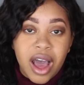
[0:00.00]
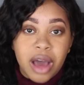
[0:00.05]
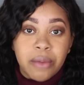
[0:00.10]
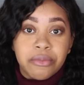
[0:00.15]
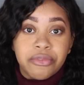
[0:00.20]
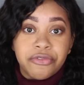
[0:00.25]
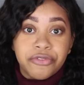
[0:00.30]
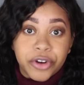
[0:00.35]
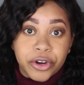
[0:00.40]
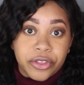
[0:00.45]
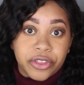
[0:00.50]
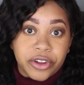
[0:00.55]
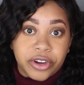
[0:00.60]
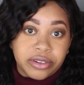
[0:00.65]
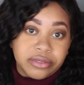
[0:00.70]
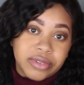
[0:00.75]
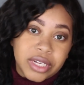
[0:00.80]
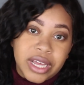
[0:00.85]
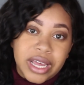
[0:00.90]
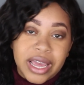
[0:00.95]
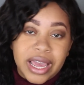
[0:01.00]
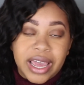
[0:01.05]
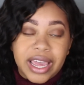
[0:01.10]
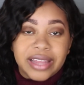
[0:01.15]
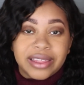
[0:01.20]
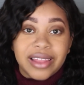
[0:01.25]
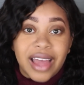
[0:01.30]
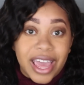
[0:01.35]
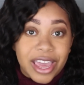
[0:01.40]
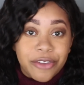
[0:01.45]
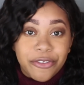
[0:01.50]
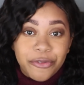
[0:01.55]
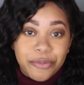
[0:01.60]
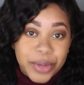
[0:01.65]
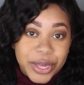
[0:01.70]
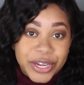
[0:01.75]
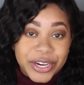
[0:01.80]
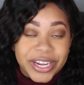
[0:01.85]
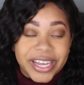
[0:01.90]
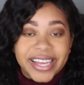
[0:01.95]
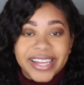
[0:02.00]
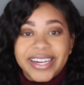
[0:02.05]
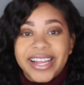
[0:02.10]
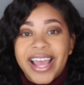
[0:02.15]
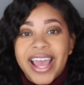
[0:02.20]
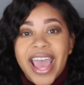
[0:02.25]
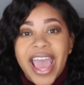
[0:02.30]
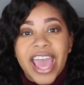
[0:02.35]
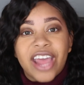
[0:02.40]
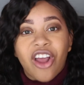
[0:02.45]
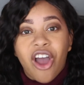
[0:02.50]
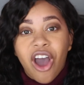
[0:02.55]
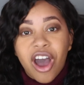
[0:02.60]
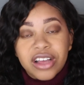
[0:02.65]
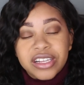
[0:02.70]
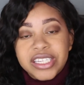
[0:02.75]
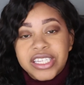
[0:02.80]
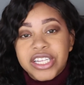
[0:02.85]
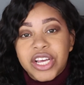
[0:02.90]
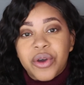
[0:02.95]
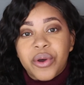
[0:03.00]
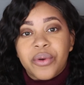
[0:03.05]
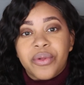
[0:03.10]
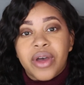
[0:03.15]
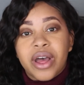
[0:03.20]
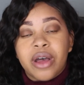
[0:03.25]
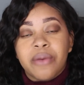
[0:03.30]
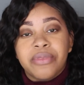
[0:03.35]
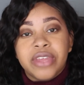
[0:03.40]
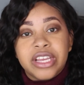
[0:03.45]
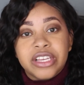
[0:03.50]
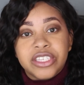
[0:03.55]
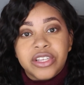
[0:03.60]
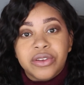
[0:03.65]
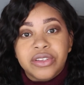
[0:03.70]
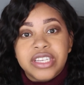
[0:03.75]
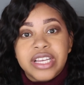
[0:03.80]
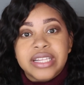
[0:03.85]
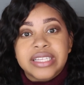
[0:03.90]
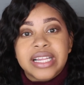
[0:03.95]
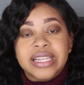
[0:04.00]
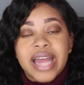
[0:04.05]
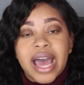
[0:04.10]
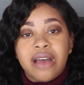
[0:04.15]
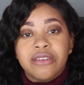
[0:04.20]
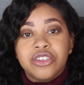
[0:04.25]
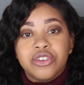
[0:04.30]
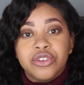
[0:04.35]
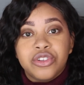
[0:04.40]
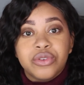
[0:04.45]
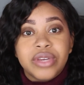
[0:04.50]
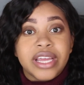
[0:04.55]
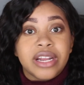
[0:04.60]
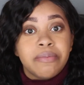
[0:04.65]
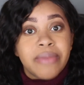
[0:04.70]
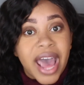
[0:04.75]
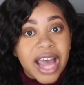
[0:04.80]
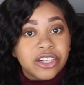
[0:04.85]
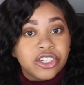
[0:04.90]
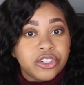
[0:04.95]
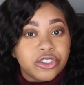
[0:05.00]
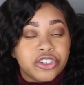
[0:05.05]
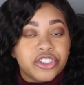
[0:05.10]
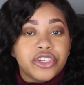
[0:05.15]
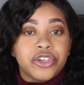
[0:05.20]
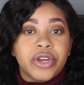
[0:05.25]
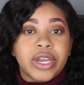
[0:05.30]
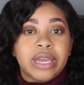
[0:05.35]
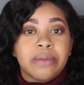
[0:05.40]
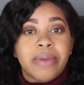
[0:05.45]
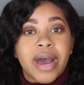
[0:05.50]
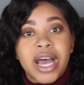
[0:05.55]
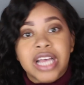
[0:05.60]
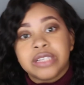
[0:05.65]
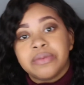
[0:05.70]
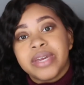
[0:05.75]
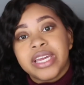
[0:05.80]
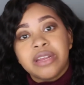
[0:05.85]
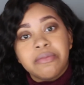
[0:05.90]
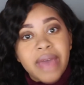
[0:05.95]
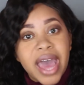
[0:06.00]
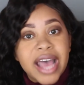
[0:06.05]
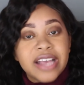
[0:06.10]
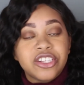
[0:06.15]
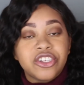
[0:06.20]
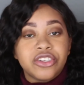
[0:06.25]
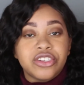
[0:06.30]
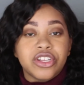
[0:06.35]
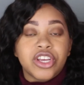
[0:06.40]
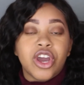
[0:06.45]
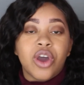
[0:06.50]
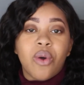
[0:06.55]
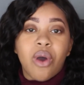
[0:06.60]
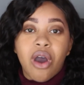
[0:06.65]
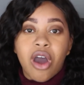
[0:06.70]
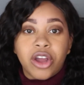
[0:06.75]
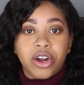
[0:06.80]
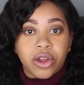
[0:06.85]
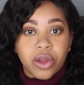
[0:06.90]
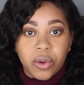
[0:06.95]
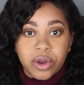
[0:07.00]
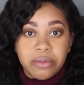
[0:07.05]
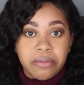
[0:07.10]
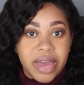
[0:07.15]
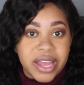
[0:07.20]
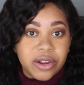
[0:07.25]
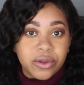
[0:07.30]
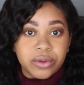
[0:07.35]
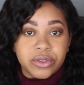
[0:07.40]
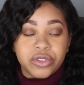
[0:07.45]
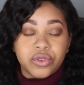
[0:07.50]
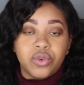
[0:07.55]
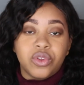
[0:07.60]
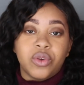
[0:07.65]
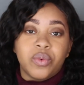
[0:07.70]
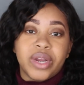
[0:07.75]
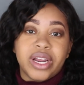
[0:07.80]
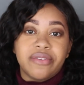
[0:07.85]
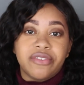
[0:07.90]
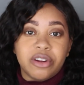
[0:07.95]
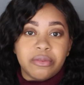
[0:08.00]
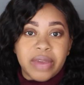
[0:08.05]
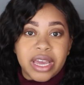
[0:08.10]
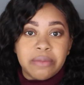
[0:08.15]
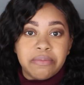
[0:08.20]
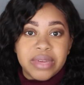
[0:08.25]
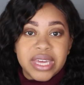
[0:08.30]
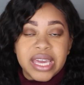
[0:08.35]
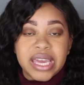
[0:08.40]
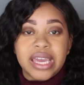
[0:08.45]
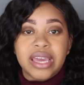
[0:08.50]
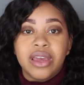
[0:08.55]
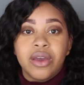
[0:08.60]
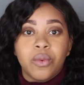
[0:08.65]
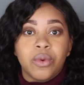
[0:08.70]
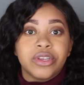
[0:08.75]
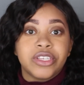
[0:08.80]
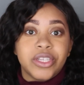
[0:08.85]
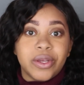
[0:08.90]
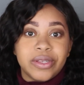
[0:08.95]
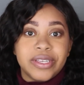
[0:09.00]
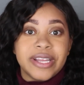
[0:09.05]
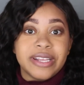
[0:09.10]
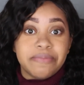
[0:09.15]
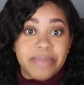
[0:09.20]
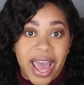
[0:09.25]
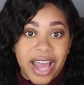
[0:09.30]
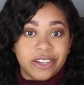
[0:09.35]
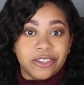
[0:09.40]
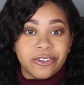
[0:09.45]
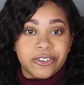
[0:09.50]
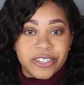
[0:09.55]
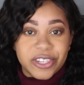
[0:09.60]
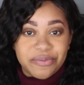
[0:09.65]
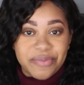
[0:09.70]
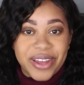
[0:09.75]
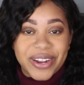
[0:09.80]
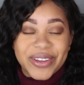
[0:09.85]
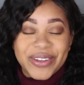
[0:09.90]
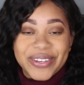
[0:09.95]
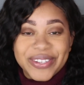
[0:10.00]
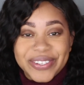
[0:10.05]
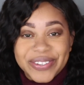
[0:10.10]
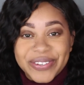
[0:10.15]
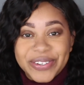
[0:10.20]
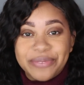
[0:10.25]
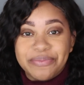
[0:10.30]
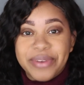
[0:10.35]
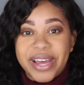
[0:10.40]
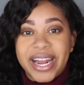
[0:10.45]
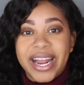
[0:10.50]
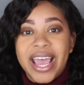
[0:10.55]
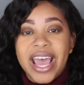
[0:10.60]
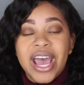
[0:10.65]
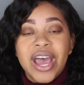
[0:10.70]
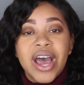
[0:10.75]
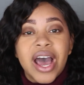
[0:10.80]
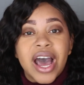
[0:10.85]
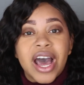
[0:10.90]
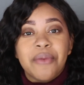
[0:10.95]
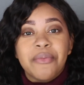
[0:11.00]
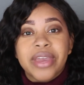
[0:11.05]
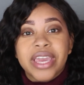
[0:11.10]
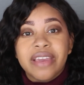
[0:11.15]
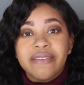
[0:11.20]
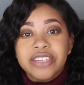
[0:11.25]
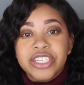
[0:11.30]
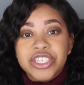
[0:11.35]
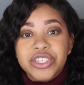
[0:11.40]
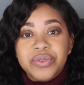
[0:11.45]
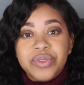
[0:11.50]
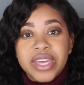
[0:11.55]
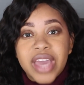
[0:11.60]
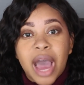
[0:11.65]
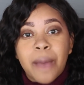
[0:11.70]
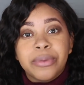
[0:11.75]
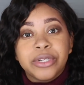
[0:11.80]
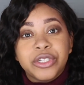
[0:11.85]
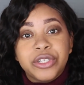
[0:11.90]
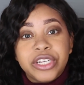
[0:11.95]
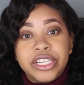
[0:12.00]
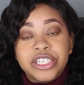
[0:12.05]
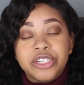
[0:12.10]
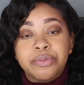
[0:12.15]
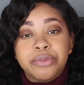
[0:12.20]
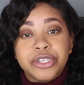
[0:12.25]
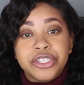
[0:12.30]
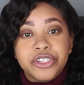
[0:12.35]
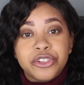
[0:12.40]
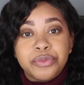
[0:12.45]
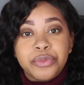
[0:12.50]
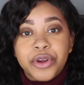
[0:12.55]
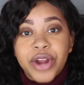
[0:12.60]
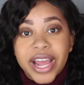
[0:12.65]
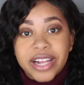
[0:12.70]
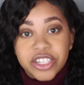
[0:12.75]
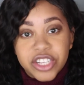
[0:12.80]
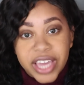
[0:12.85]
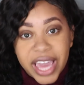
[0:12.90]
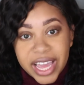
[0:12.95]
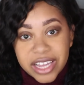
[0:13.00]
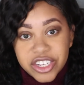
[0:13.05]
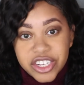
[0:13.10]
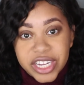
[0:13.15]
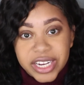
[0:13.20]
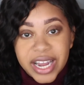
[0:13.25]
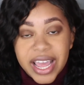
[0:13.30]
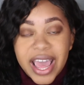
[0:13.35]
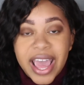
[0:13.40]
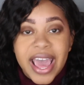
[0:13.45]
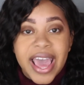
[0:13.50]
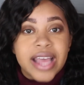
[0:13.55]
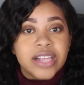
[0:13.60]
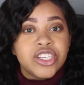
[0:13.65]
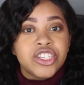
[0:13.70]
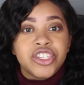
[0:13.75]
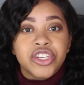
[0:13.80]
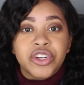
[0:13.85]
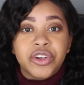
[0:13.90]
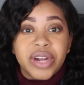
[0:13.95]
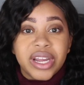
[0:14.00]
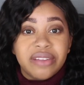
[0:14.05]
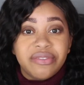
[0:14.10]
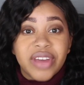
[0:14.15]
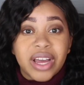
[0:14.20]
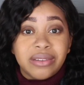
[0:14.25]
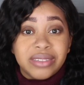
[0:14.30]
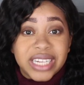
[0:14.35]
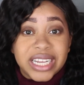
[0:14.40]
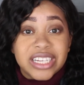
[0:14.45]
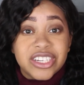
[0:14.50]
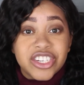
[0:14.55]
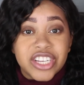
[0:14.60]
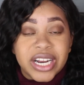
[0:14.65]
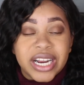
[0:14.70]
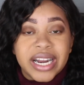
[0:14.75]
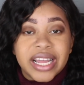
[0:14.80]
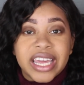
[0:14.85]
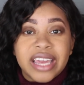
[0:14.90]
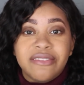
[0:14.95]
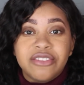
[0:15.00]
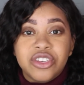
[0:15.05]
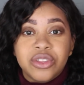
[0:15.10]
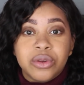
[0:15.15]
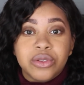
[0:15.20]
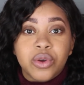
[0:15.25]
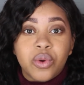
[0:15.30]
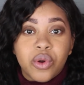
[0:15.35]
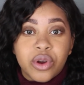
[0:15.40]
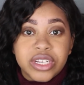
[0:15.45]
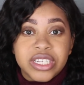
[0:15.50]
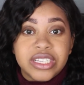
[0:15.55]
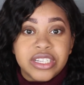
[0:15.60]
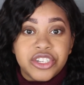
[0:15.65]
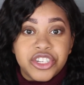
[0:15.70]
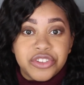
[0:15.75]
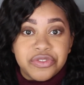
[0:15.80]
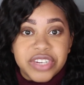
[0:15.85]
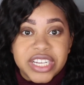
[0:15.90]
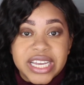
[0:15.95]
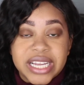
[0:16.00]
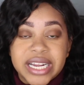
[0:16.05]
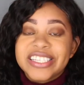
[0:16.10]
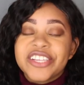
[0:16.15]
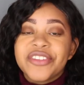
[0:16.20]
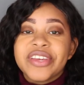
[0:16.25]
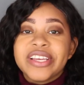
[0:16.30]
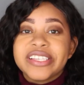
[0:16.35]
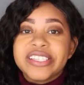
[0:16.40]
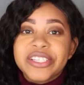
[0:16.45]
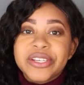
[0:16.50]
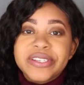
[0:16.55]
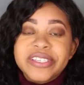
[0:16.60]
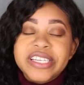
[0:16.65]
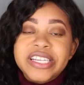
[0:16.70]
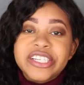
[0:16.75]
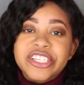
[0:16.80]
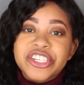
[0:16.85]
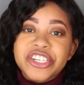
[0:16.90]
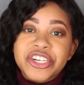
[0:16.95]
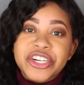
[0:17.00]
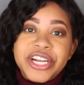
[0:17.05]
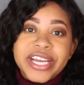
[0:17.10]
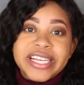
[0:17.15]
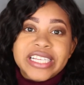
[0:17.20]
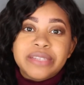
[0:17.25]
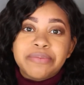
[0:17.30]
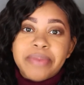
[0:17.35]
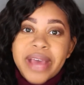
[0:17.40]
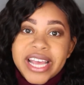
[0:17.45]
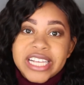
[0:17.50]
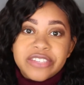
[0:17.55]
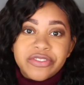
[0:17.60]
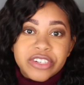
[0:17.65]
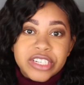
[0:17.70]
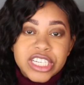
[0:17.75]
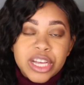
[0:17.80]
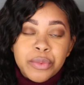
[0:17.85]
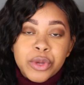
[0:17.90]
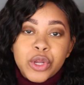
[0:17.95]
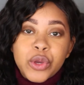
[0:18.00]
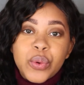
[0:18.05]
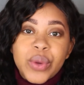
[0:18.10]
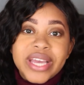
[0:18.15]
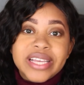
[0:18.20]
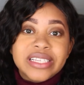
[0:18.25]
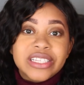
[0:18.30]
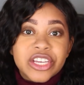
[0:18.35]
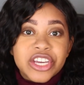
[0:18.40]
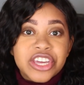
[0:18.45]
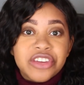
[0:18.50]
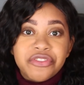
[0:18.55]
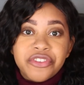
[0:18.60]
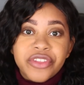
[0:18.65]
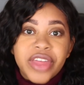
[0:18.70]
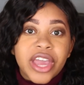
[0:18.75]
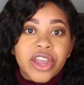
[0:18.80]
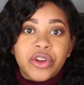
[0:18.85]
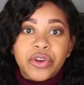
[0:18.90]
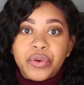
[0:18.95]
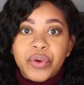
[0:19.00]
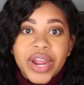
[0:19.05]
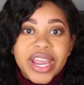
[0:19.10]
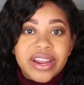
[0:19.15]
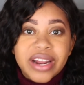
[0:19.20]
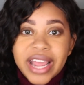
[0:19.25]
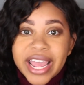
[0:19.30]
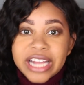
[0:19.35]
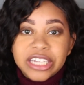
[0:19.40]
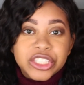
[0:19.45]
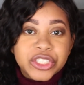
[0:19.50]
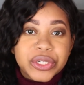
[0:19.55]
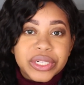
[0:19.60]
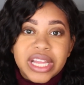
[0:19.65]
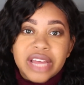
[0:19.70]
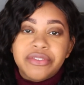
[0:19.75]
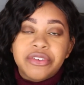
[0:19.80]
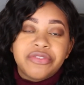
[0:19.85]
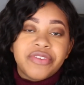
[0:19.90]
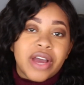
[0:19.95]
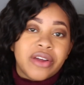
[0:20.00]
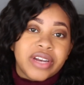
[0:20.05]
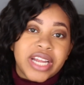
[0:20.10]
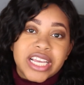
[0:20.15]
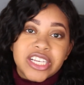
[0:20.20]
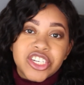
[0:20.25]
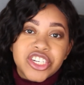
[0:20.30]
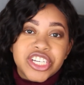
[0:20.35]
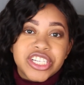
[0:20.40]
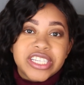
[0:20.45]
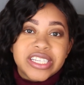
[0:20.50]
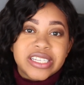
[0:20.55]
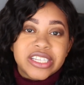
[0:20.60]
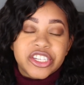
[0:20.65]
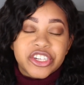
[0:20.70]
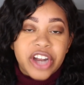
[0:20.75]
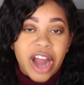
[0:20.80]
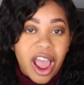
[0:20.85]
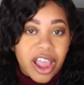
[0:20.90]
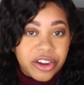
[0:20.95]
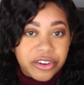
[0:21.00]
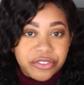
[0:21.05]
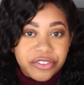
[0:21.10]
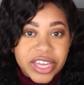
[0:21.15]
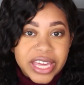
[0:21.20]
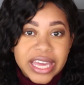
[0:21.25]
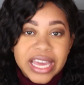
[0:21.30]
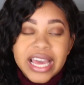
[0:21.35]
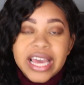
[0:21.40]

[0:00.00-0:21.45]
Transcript: further in life, period. And also the associates allows you to get a bachelor's degree and possibly get a master's and go on or go to medical school or whatever it might be, or associate's, bachelor's in medical school. But it gives you the opportunity to pursue more education. It's just a great foundation, and it gives you those courses that you need. So the associate's degree is best for someone who is looking for that great entry-level foundation into sonography,